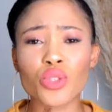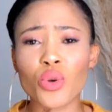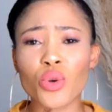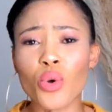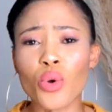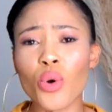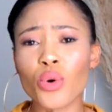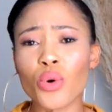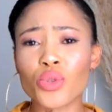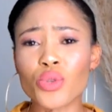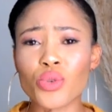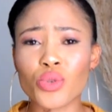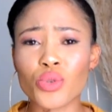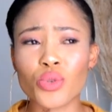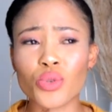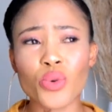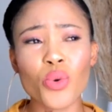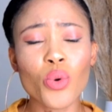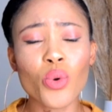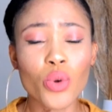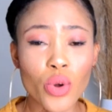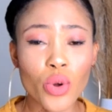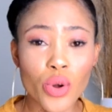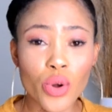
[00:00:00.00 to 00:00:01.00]
to go to
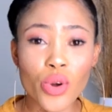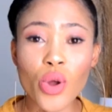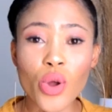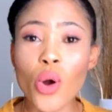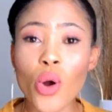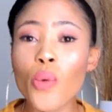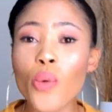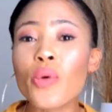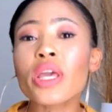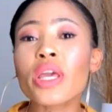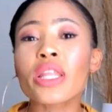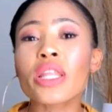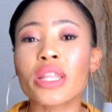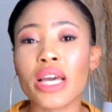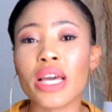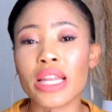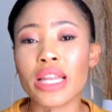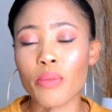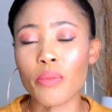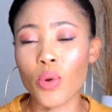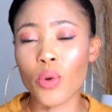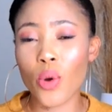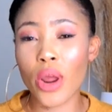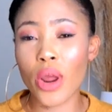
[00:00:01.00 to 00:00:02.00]
school knowing
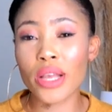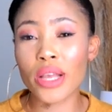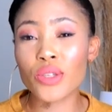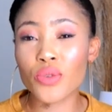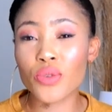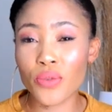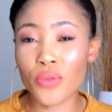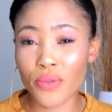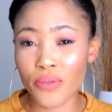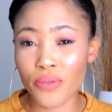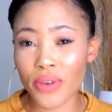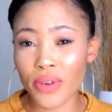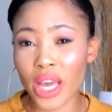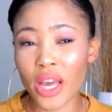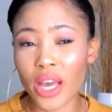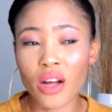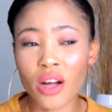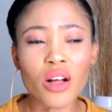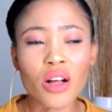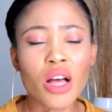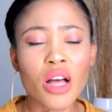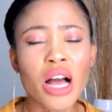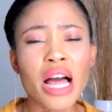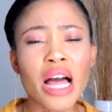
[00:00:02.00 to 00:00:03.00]
that I'm going to
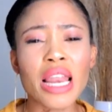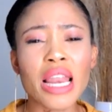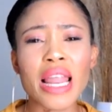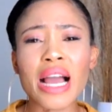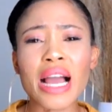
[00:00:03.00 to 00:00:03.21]
fail.